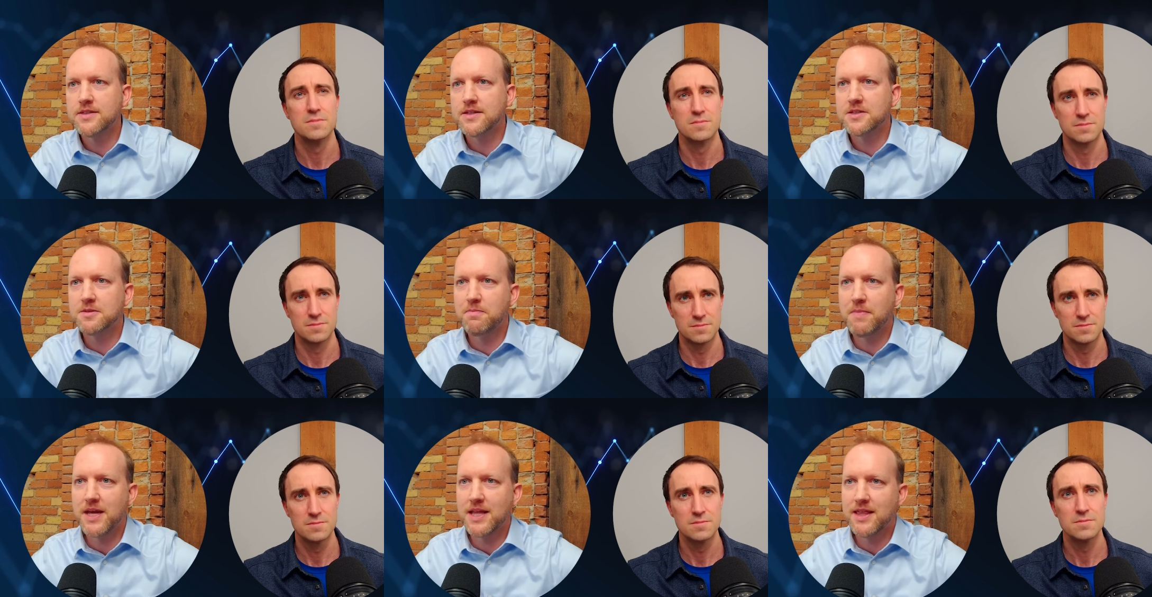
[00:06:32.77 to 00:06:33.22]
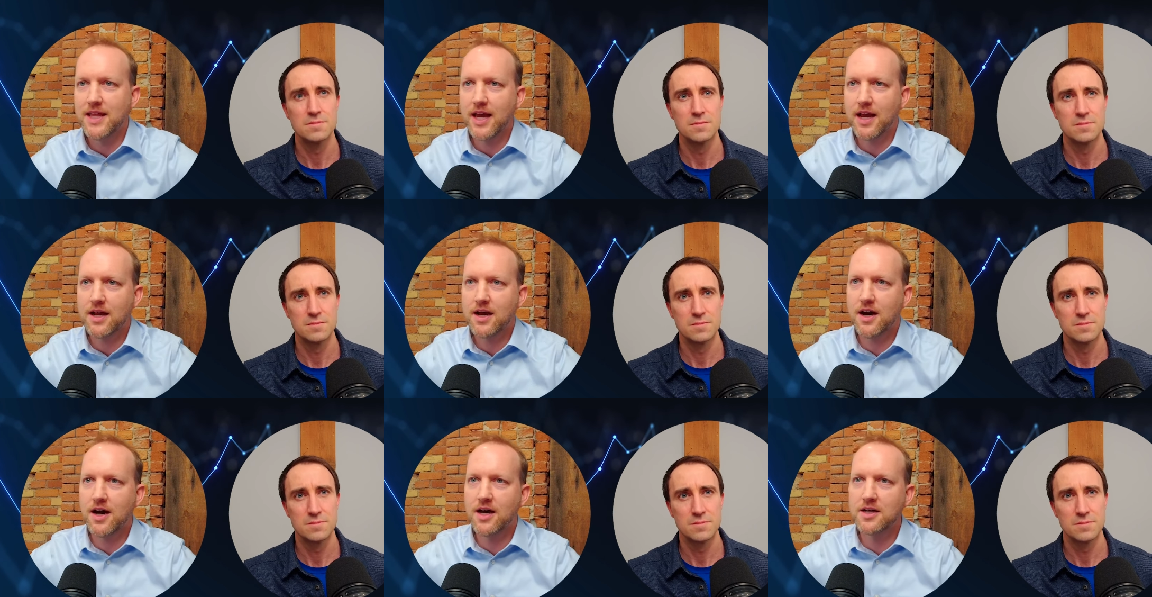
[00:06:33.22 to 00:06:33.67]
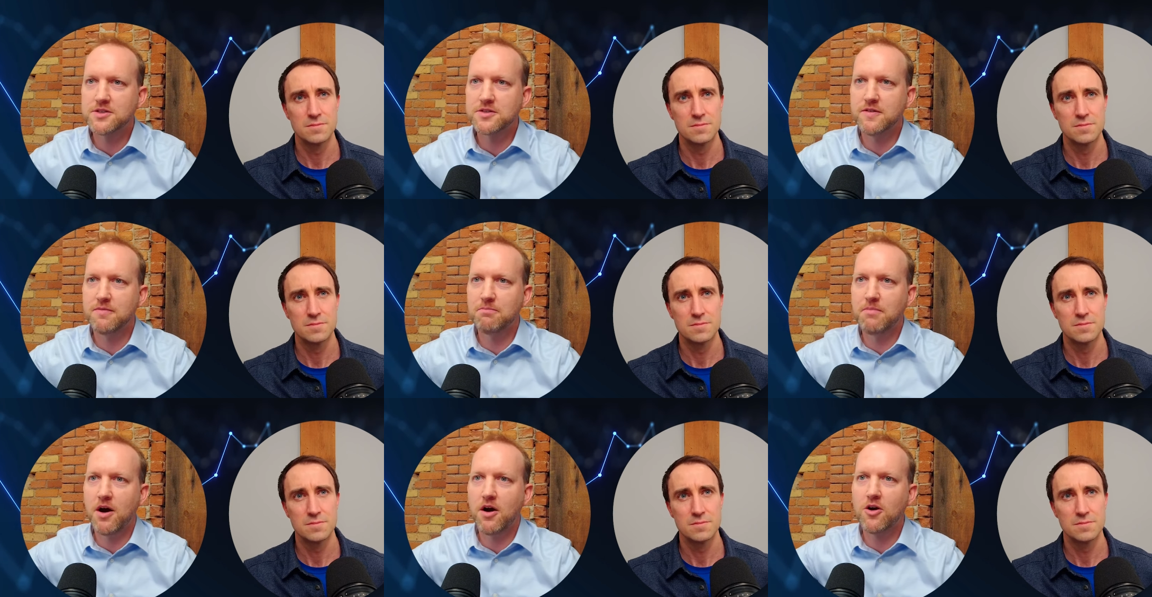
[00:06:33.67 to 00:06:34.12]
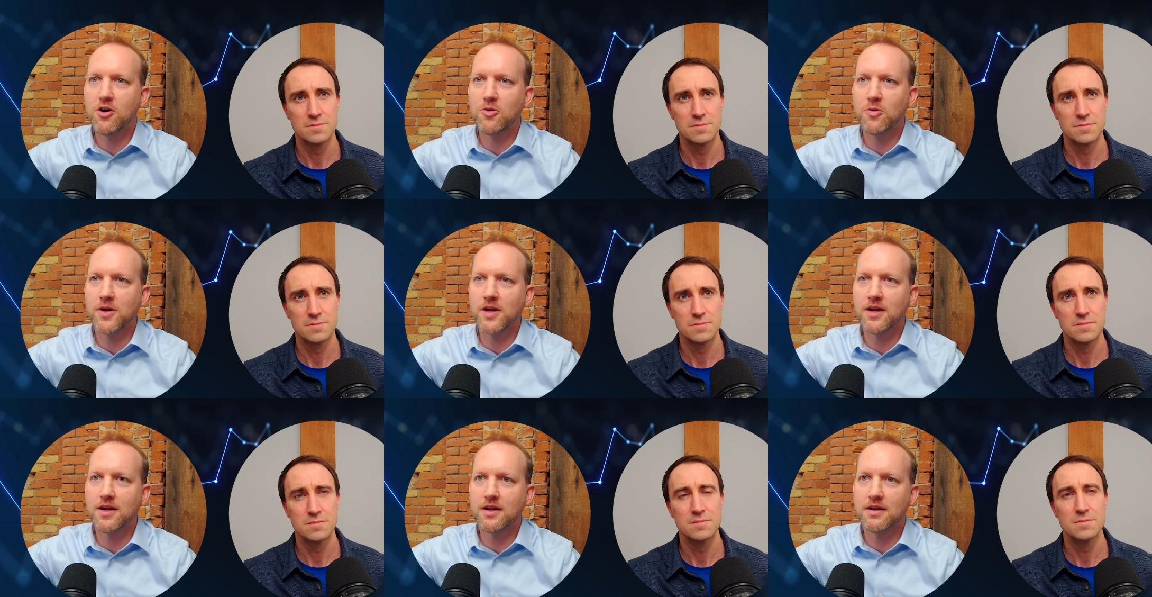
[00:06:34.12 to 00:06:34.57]
Speaker 1: it's made that cost of
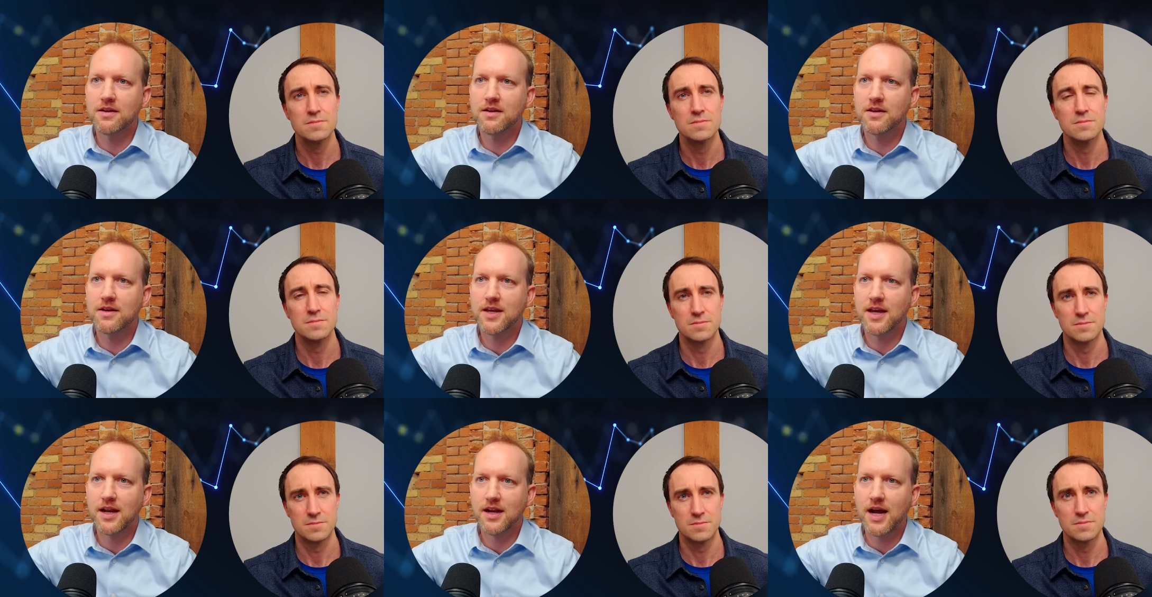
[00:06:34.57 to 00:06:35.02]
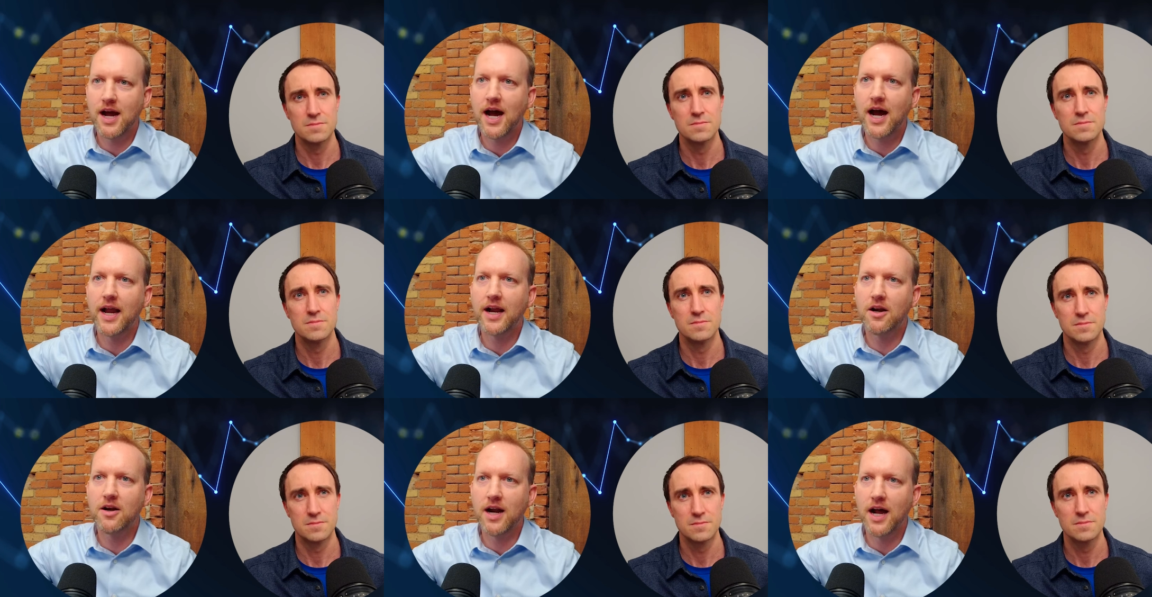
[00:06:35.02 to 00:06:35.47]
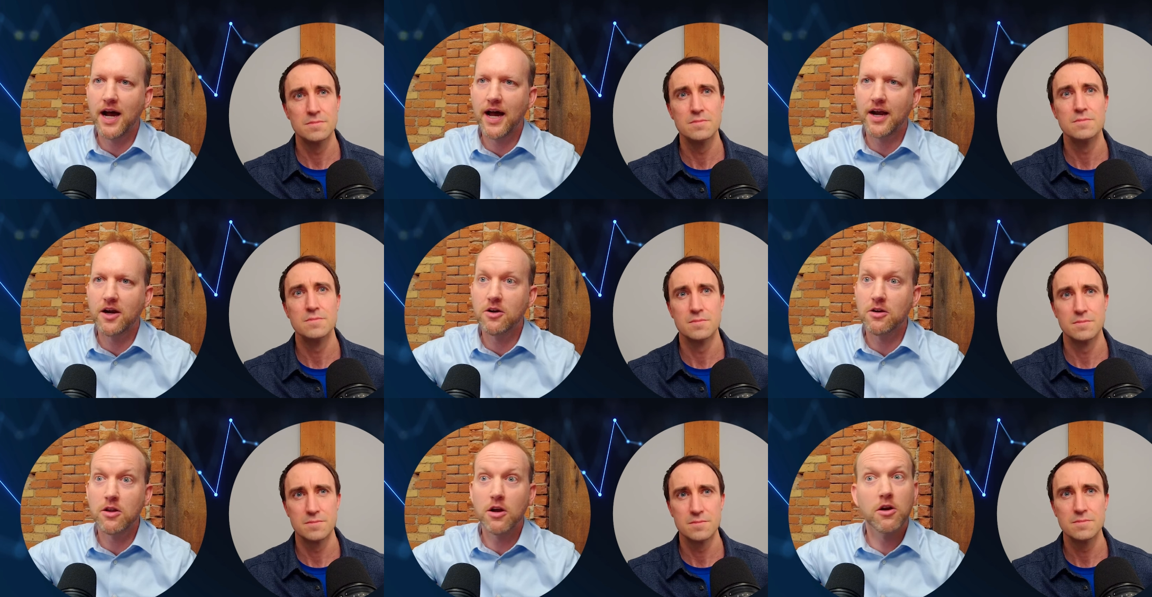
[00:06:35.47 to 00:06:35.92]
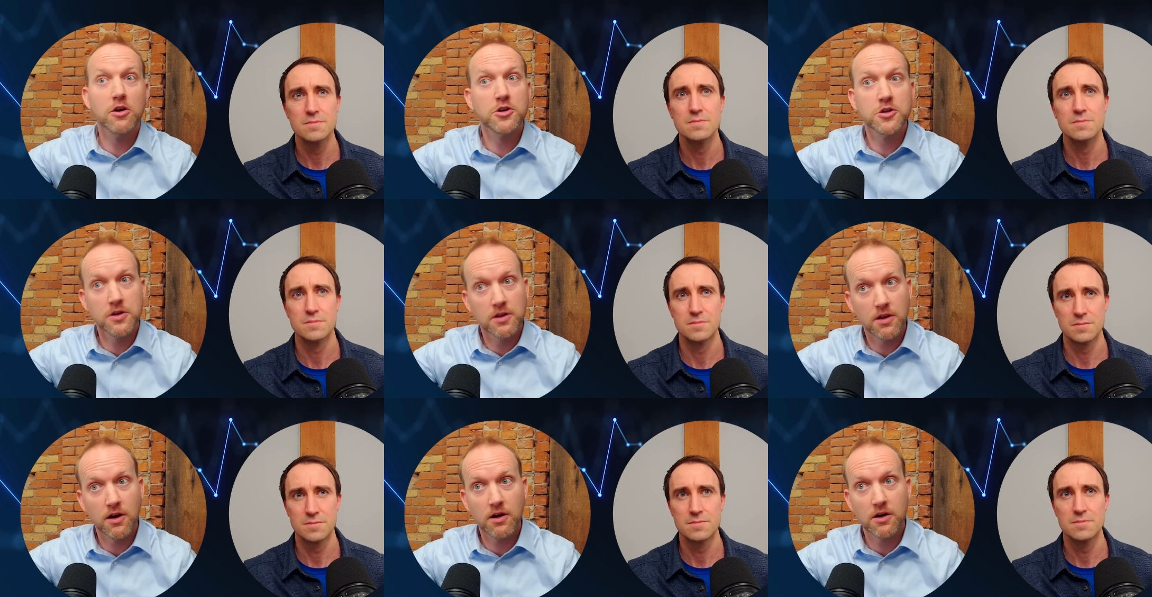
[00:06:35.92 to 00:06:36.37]
borrowing get higher and higher, larger
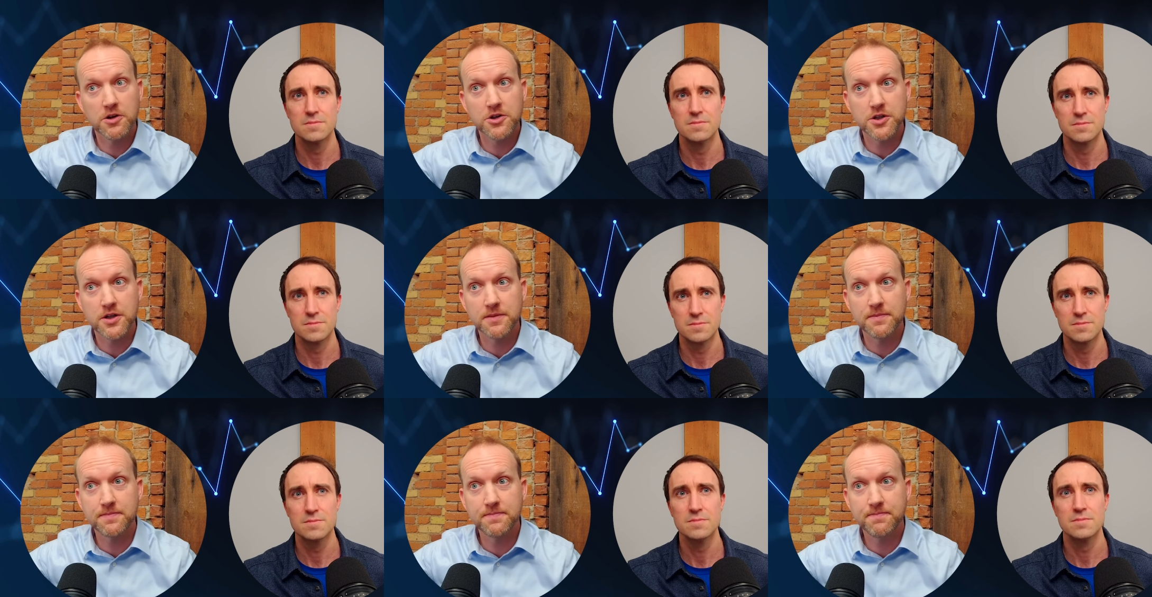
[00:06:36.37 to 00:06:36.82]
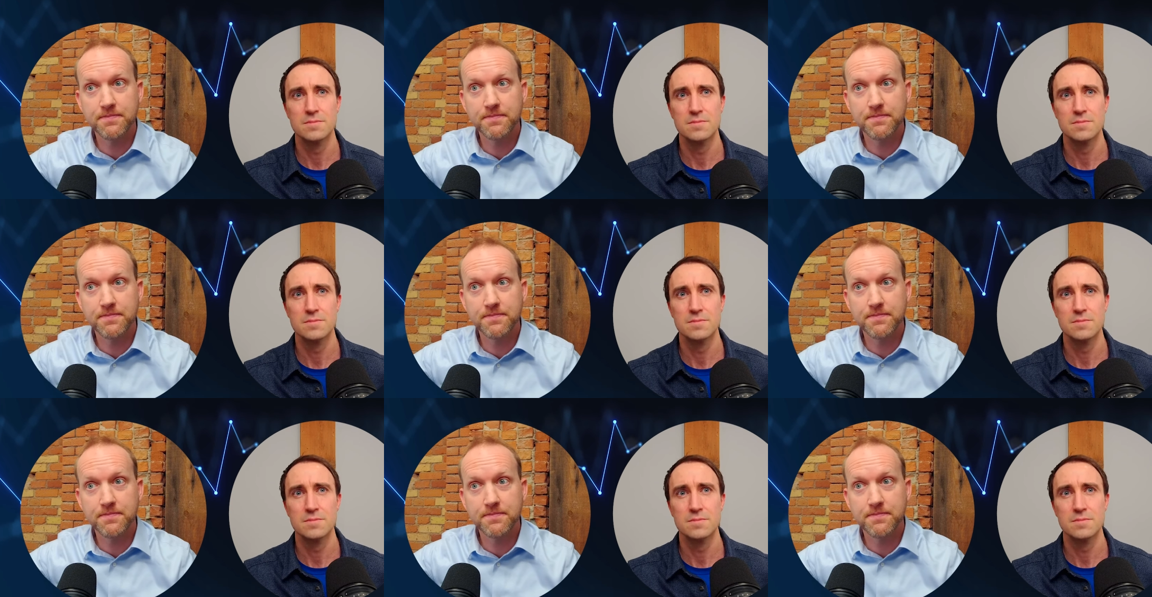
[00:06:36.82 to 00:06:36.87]
and larger.